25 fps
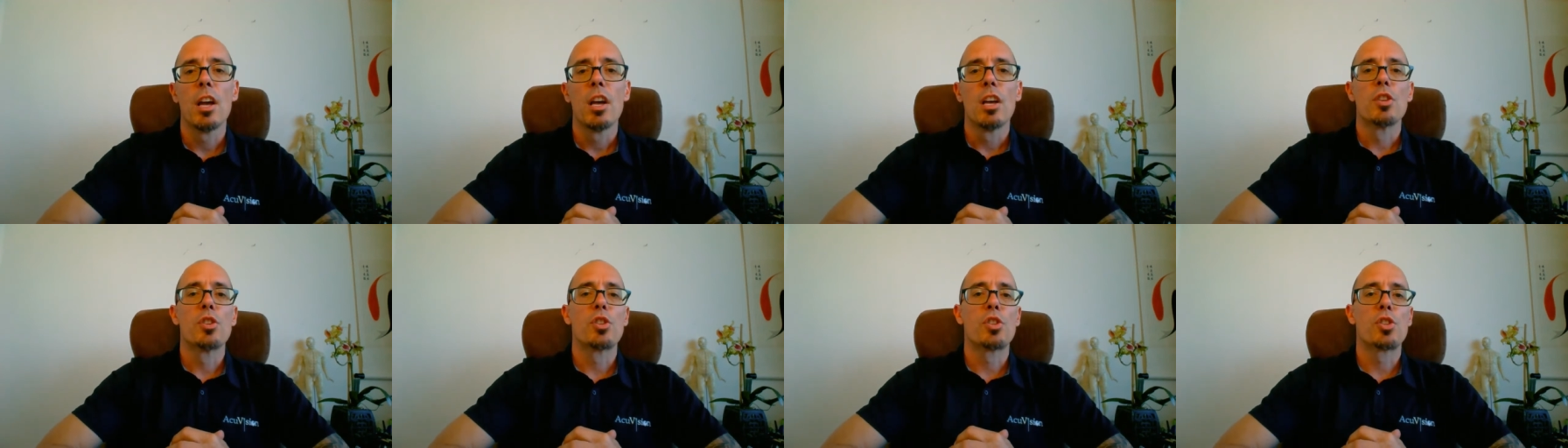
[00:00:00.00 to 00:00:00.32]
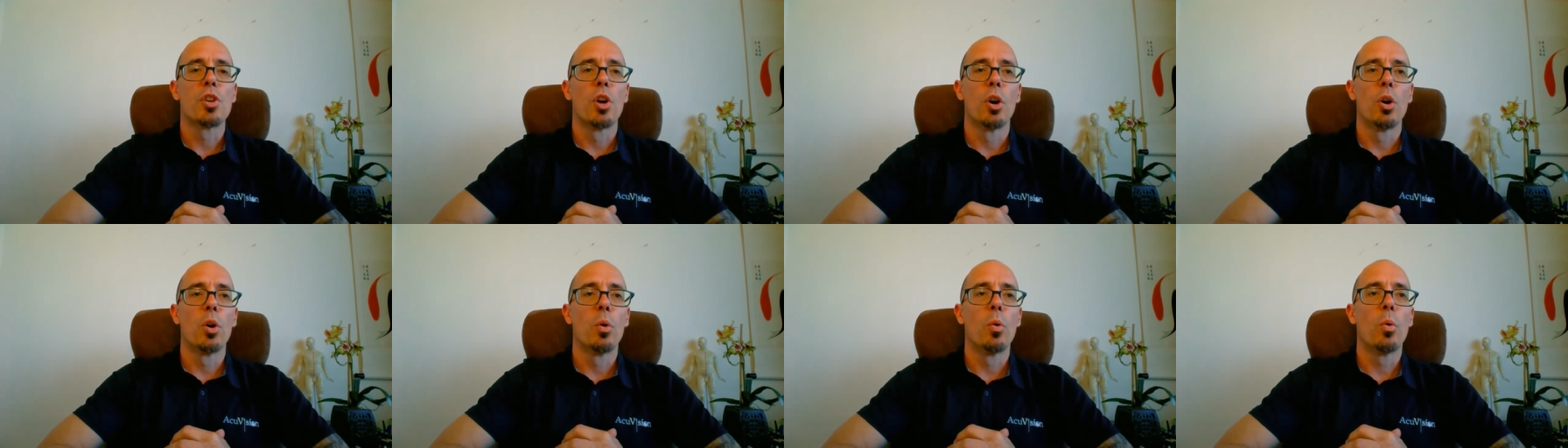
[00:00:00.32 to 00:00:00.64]

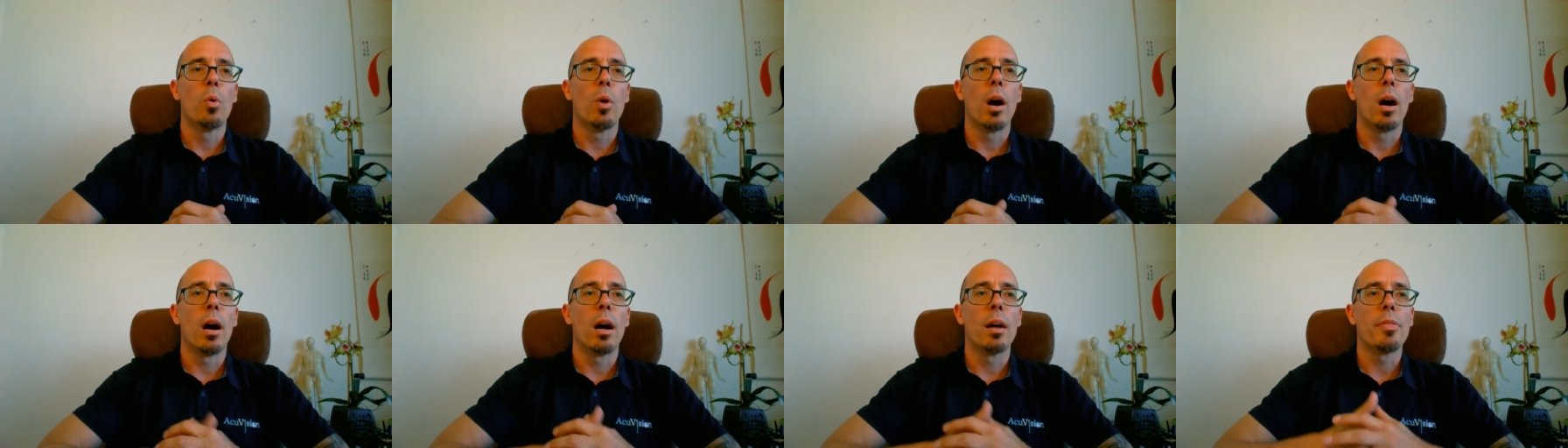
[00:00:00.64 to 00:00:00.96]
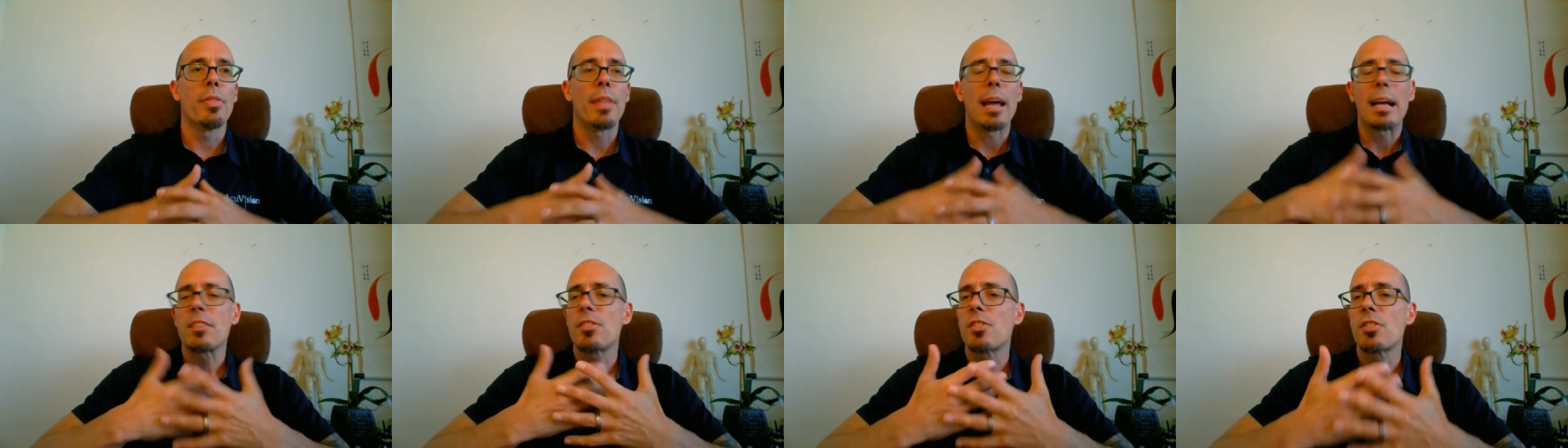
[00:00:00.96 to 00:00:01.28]
So
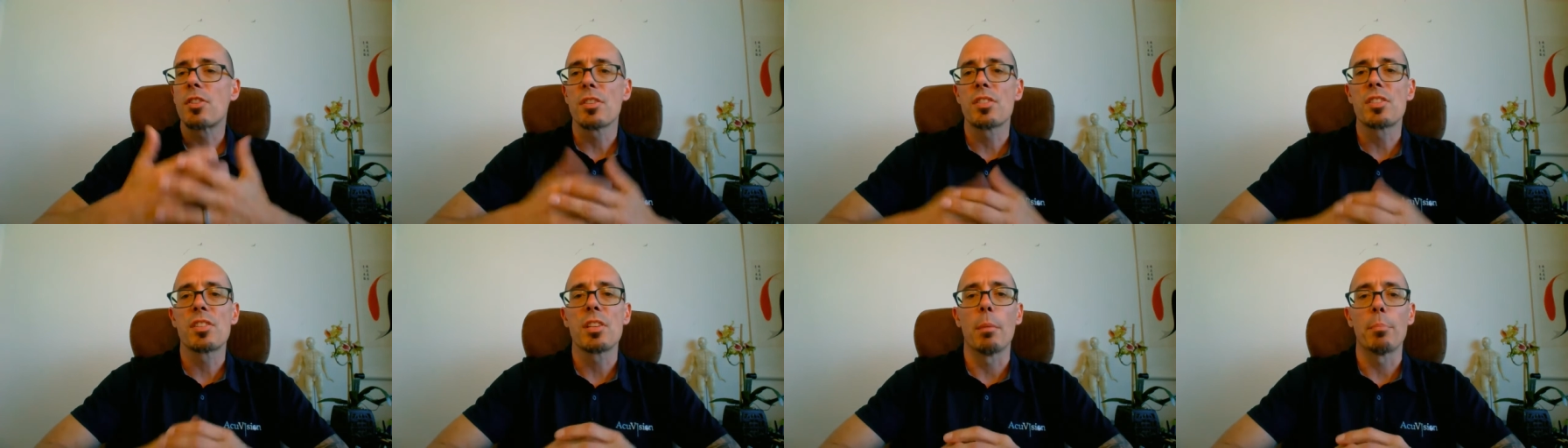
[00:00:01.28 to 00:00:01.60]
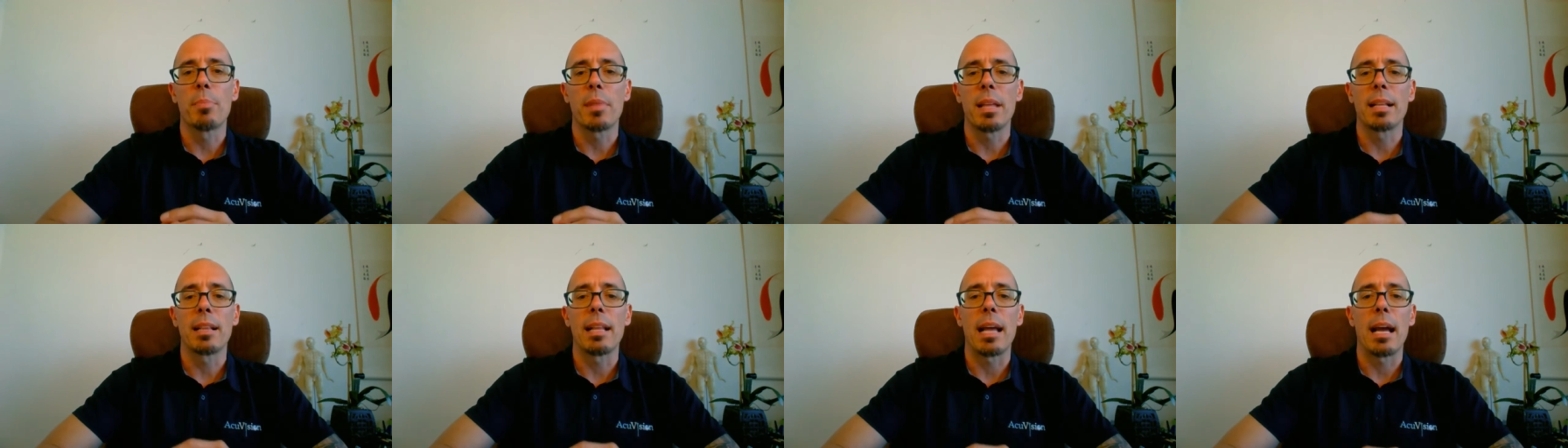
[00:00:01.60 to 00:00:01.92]
that's just
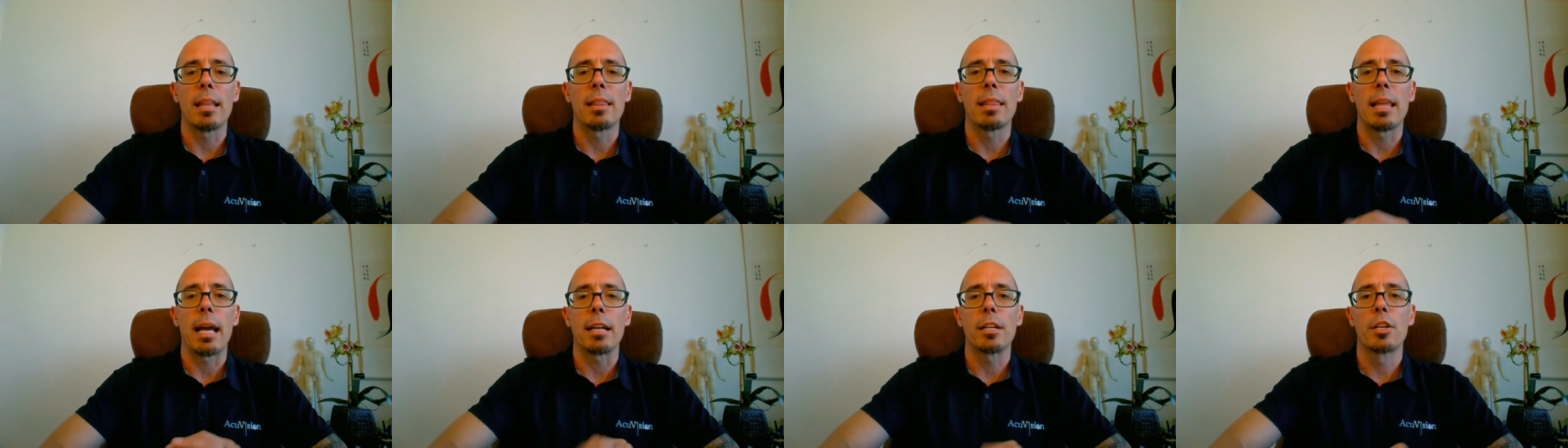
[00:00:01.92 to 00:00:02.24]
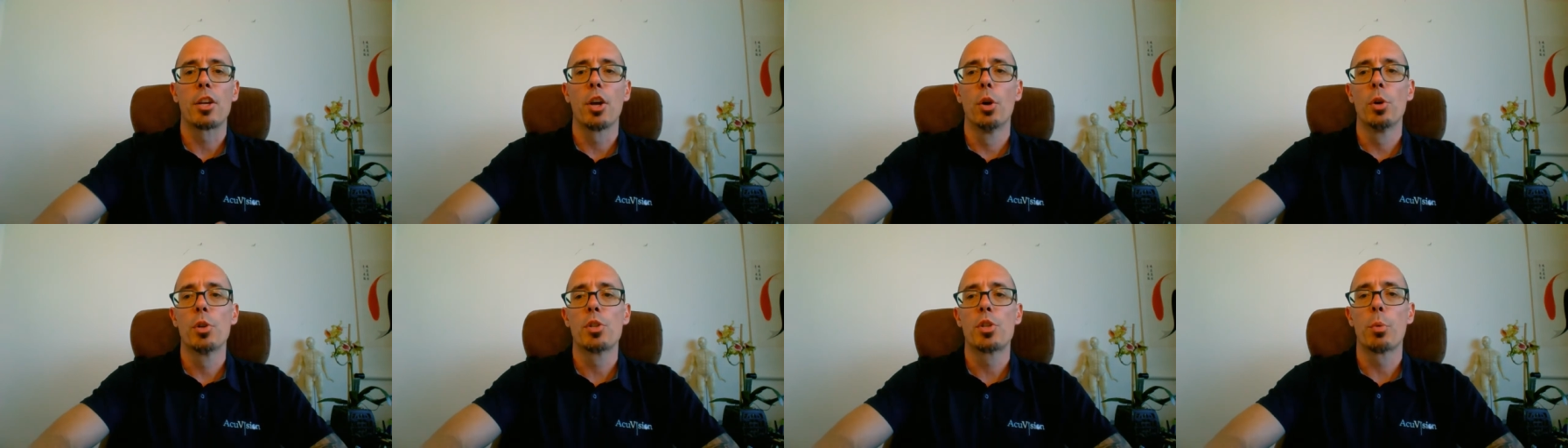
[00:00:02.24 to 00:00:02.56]
something
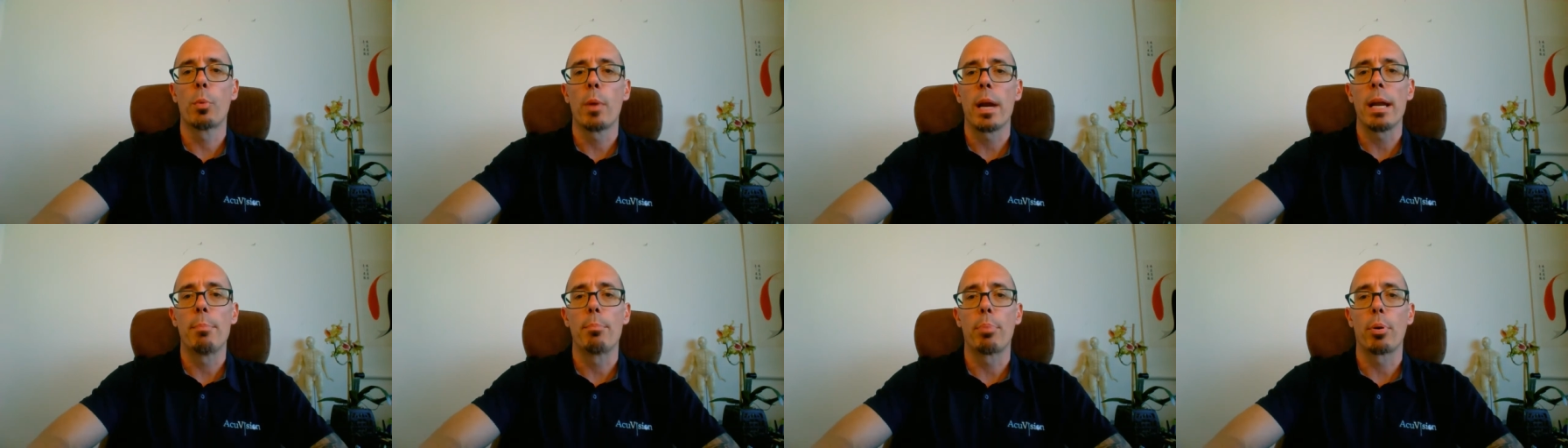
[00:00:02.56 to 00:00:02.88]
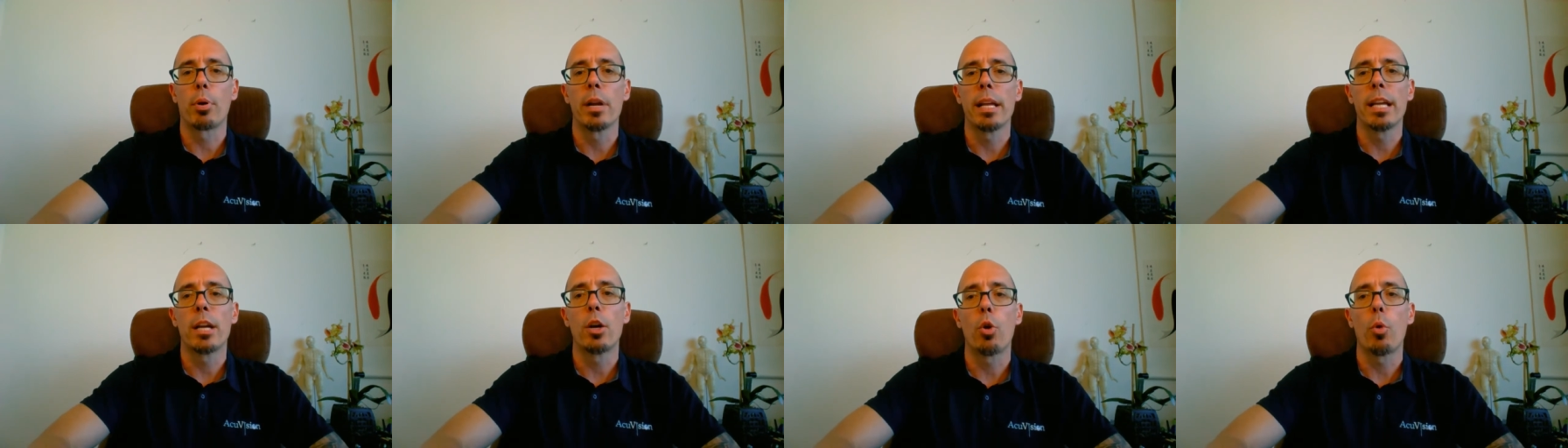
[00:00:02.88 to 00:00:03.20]
that goes away
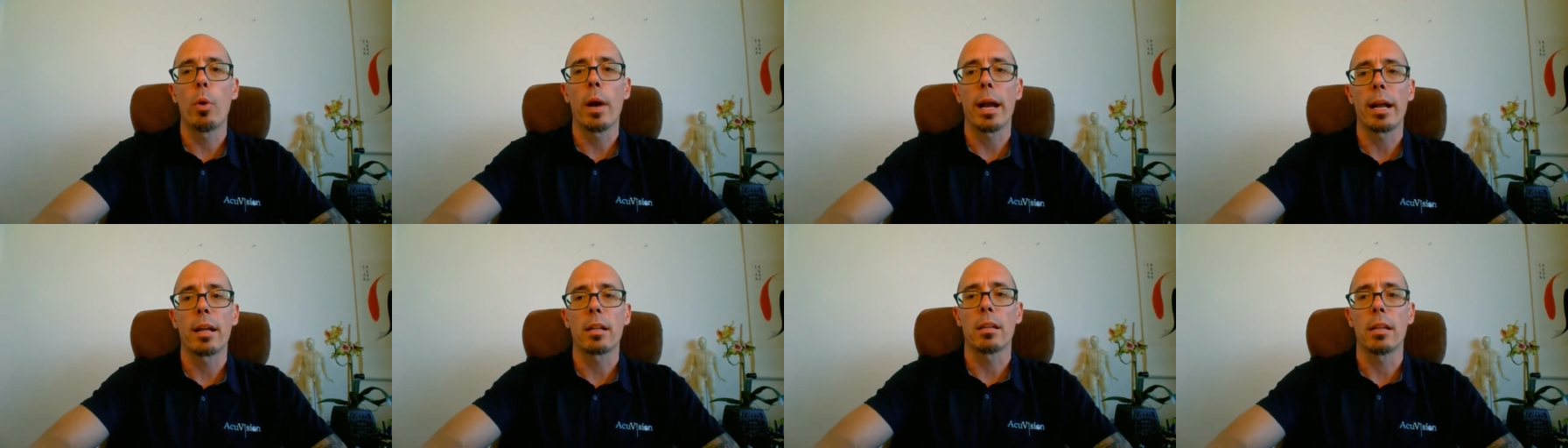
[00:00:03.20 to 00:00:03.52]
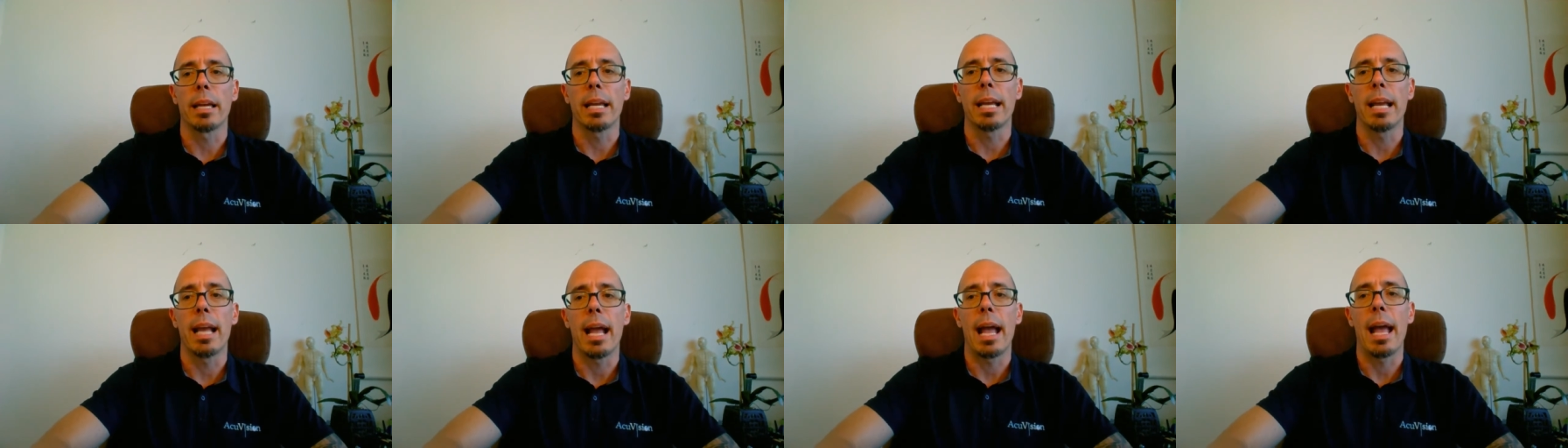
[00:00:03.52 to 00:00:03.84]
pretty
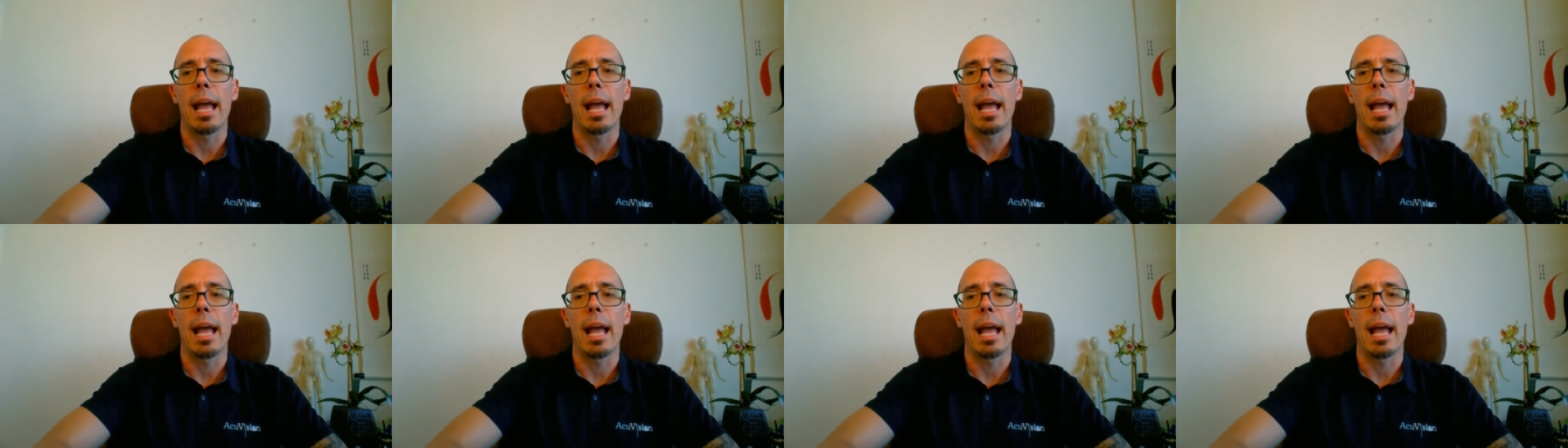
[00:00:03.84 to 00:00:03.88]
quickly,